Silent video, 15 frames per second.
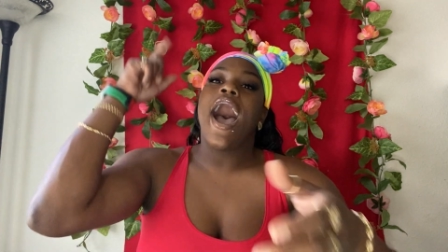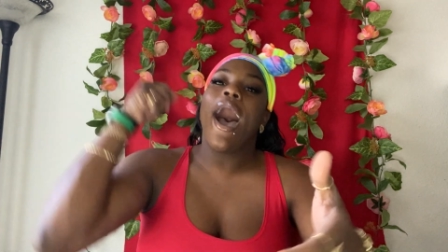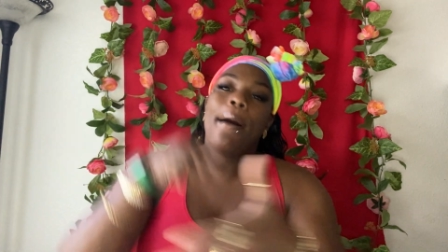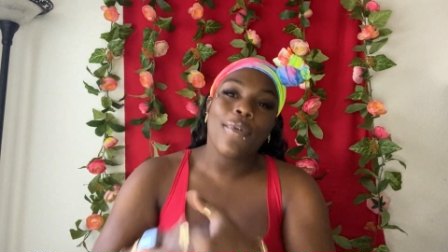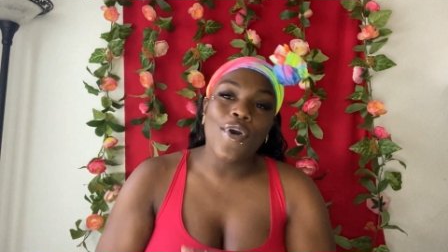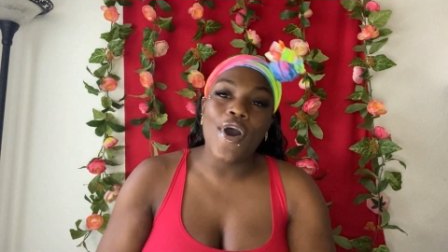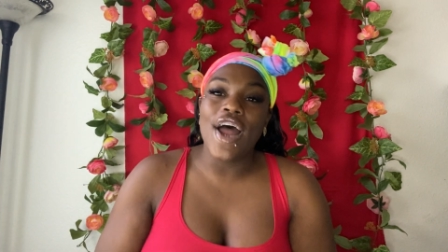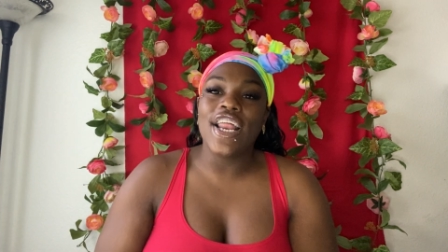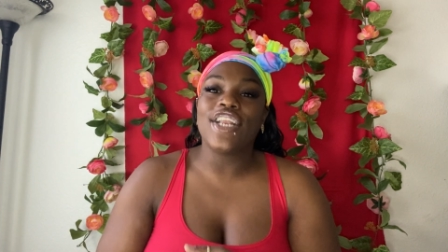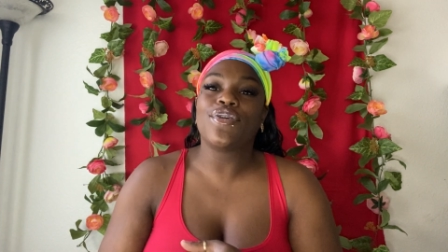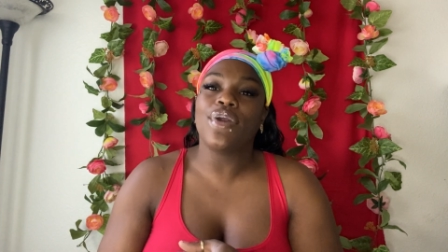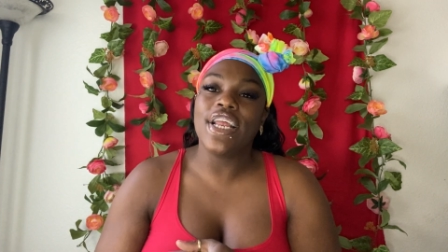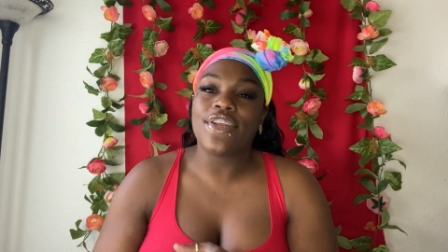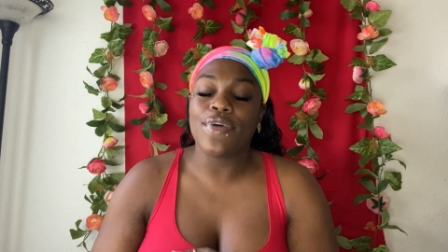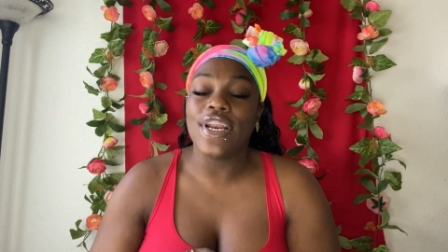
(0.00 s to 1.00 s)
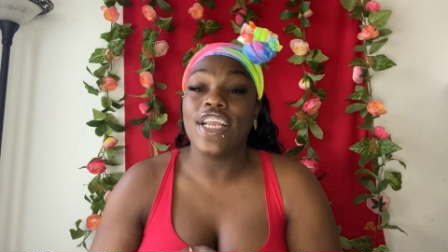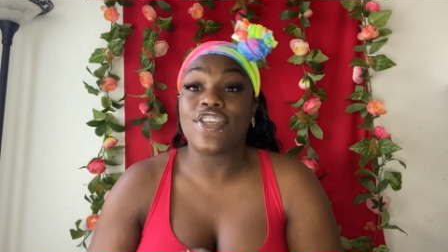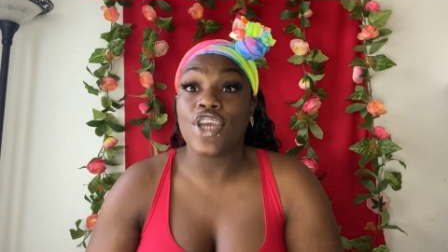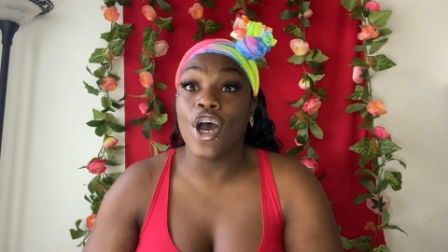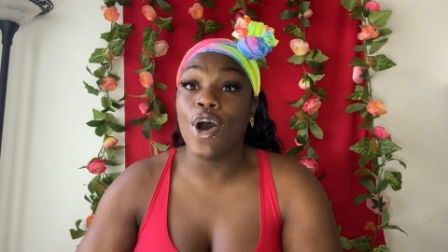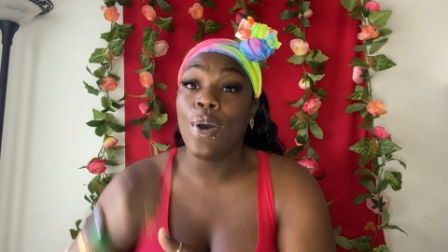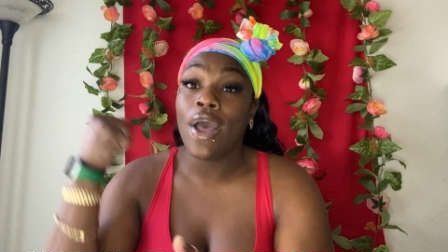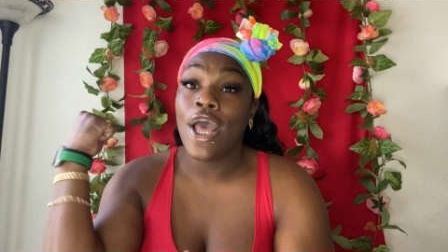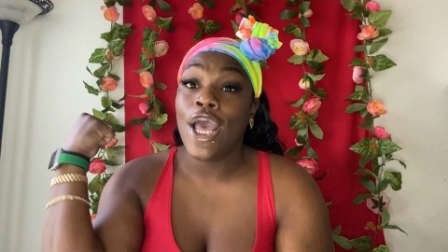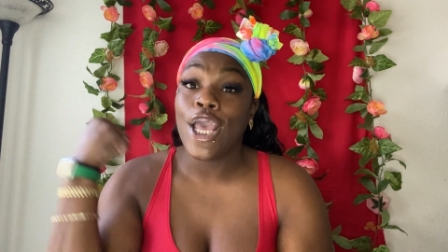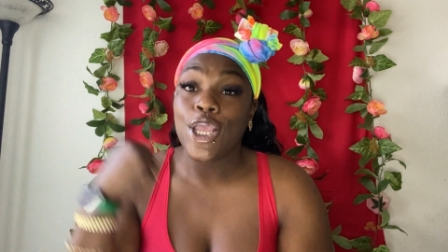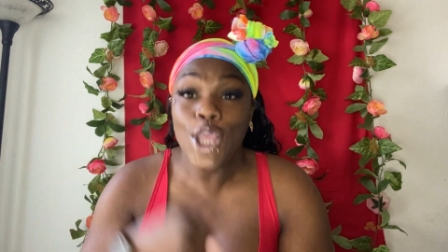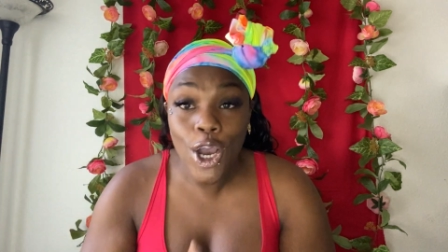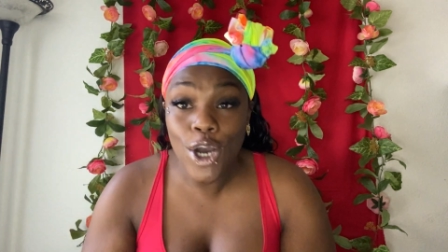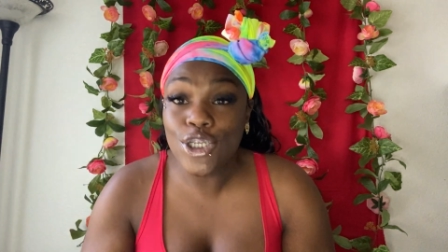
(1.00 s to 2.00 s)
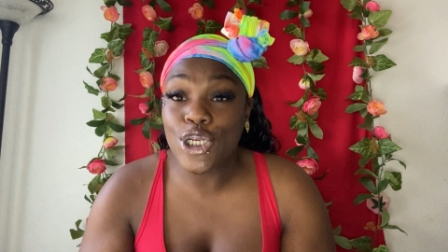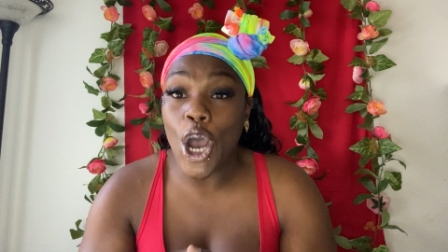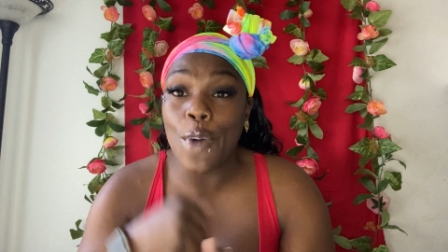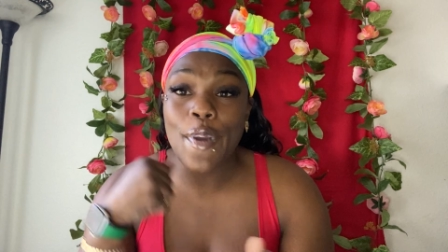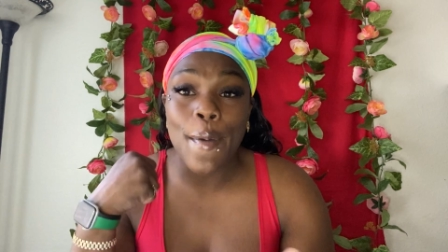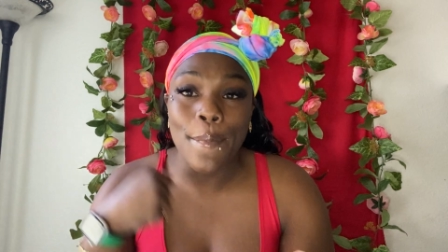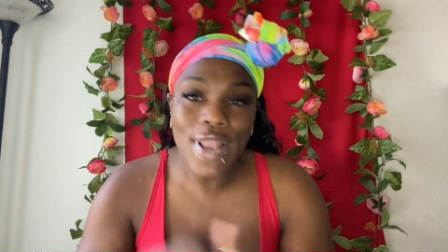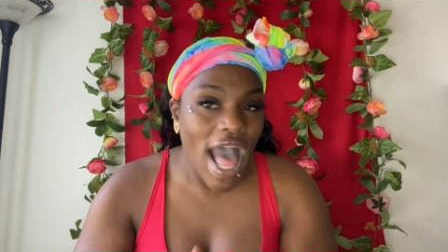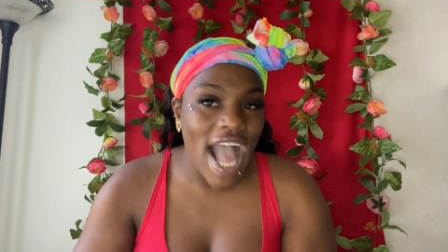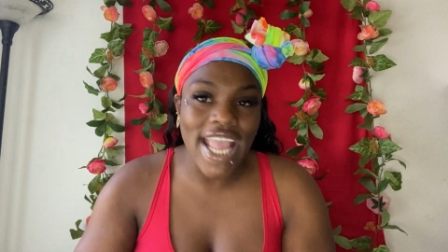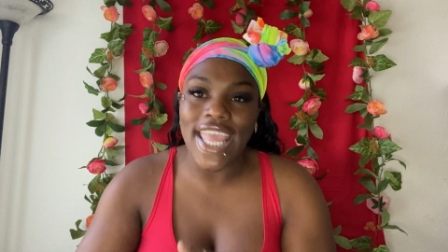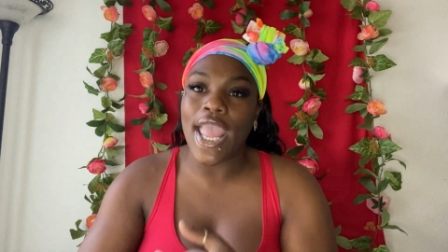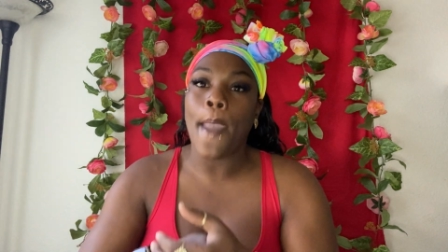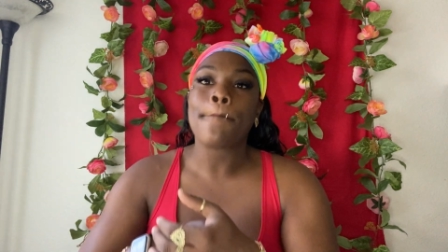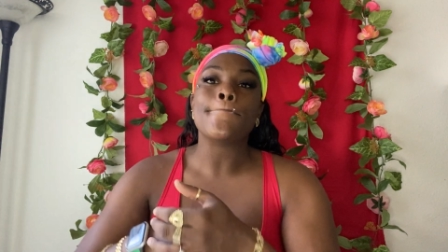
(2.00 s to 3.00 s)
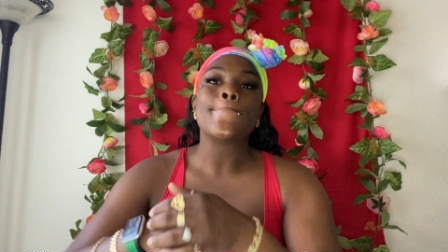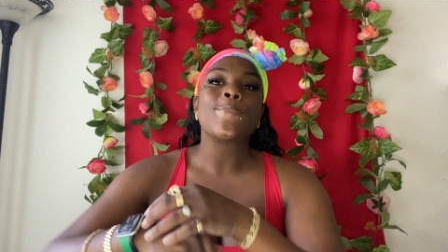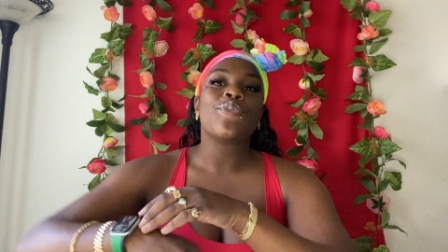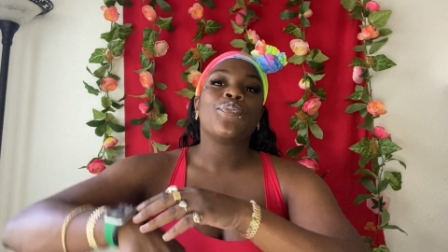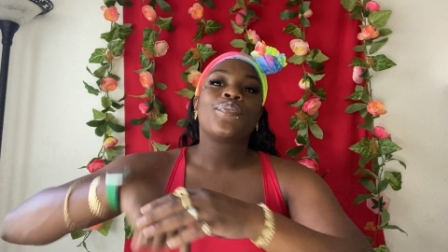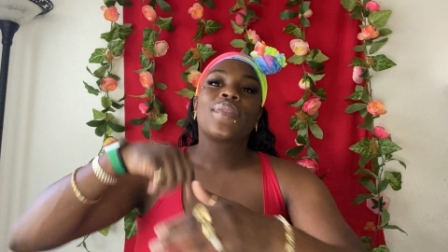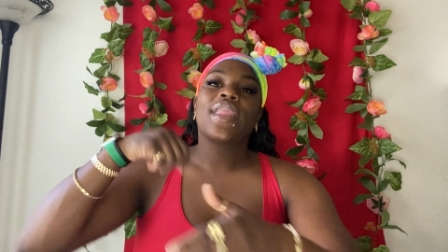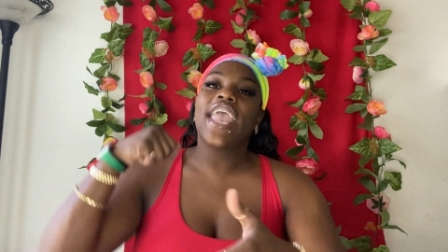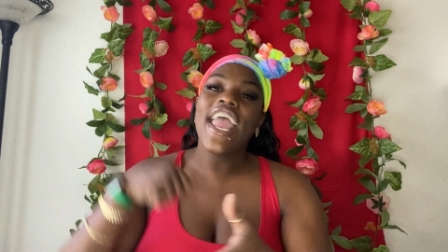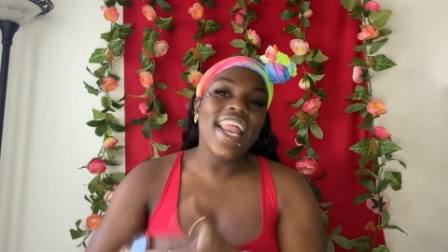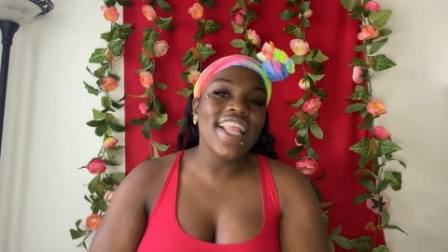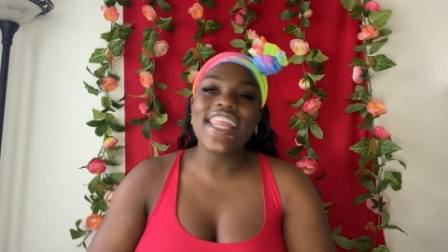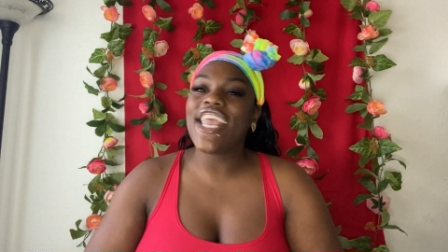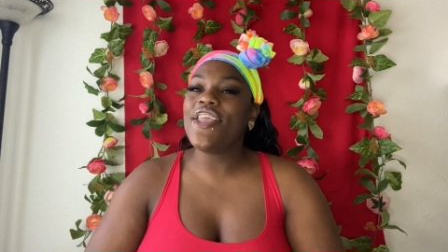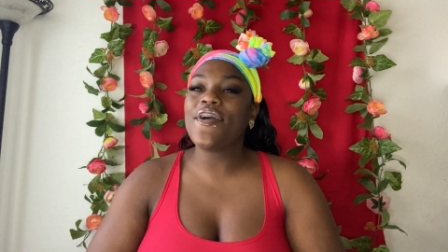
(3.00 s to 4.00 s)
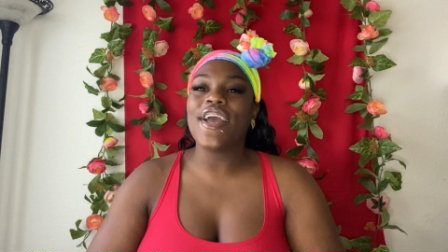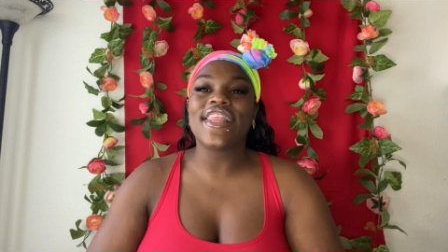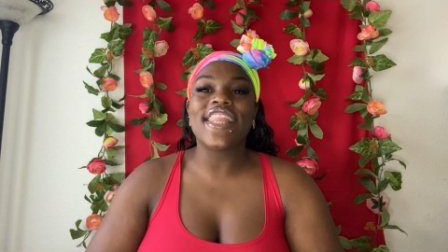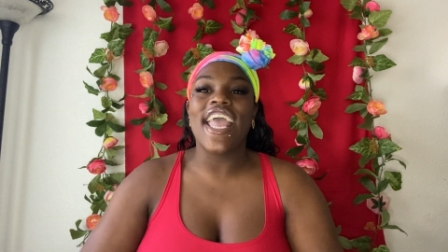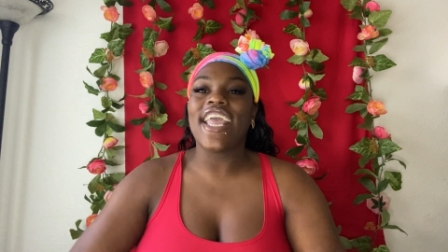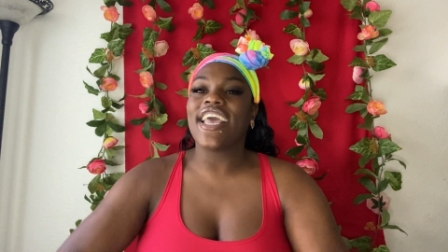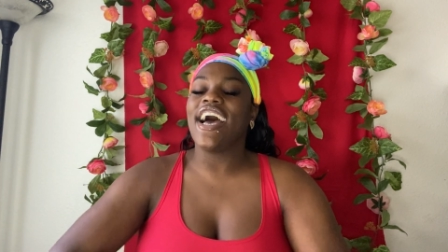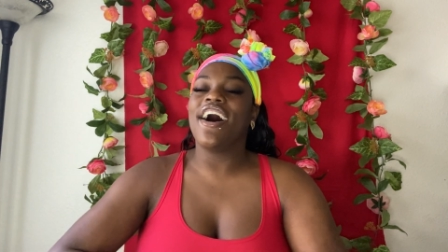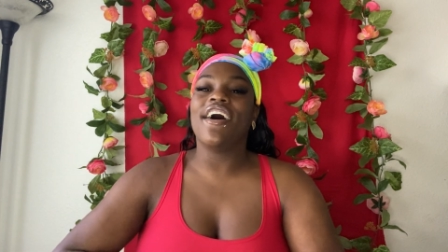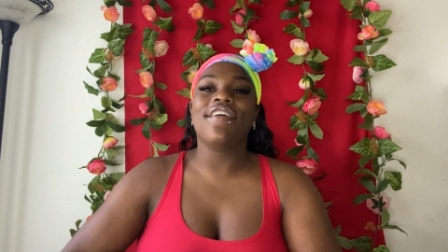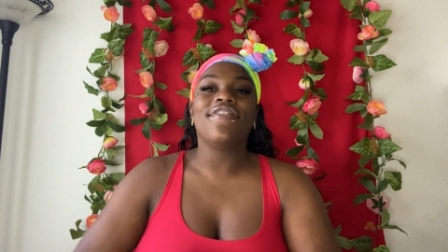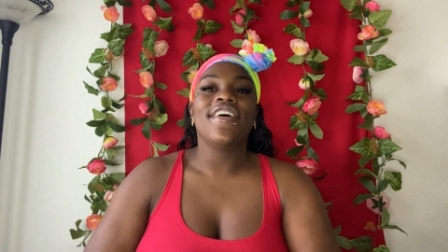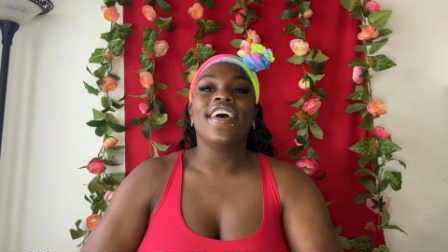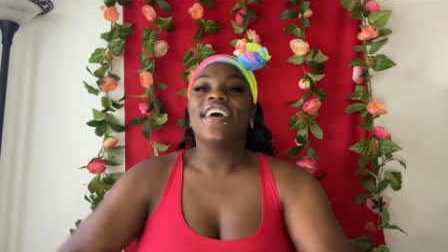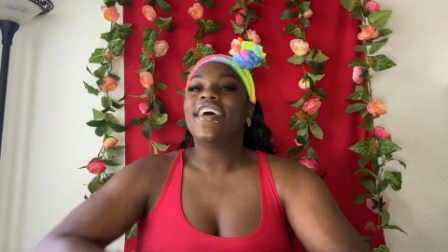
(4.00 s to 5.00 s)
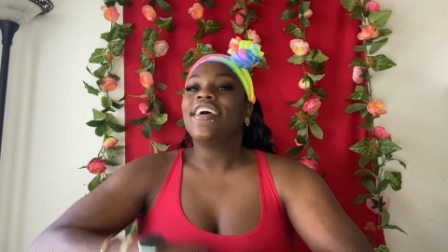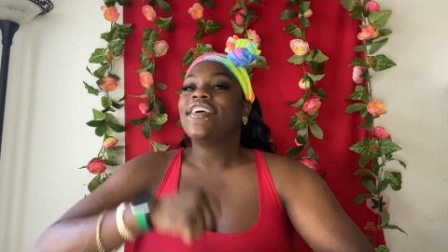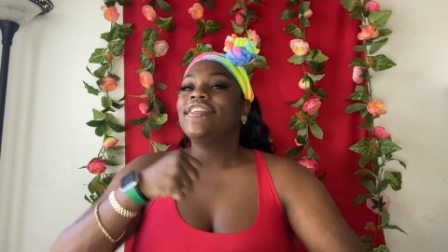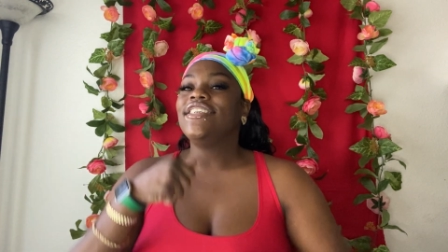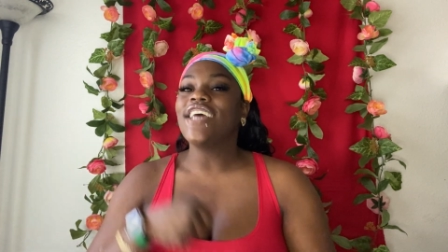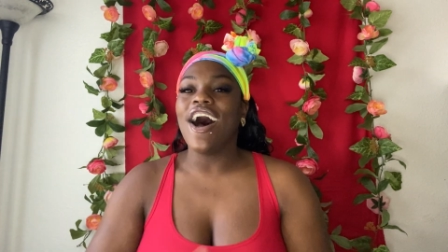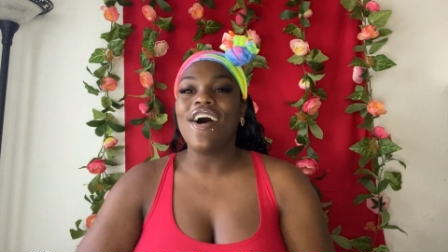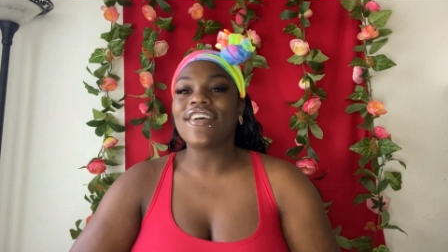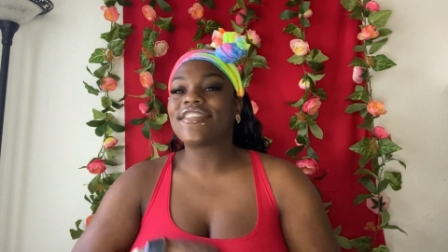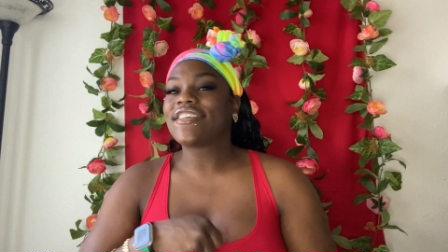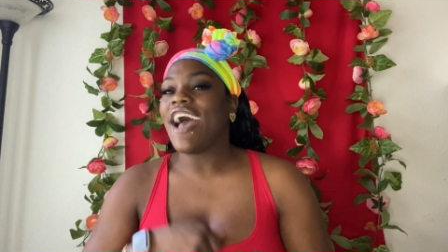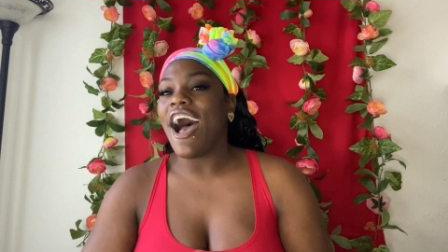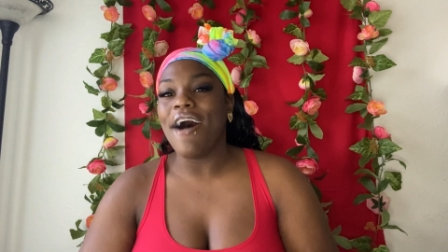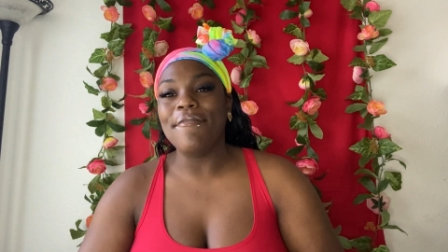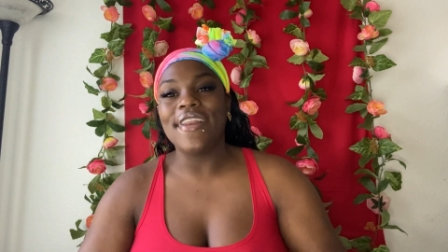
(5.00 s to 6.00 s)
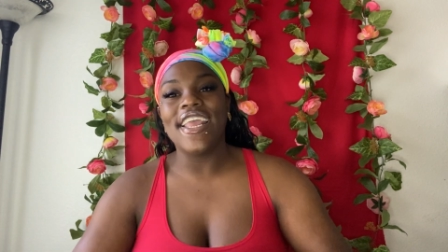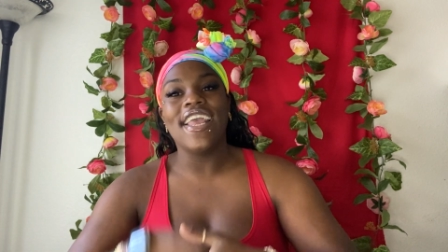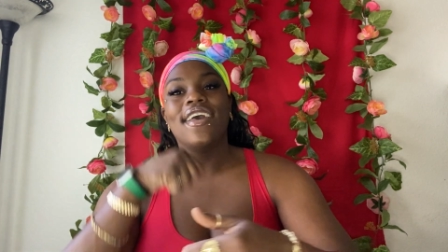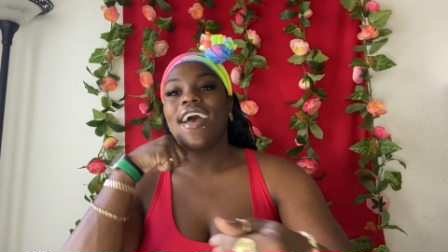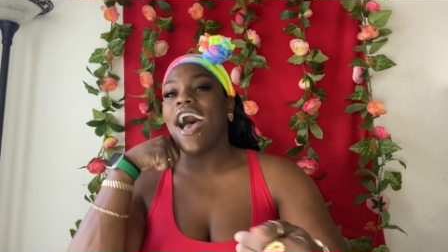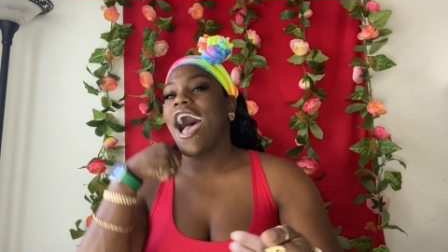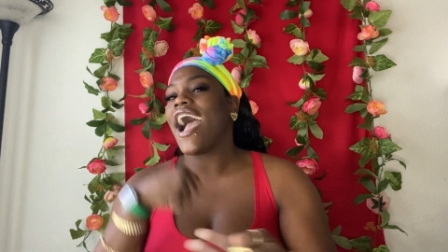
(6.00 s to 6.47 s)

I'm going to 2022, YouTube and blogging, anything you can think of, jokes, comedy.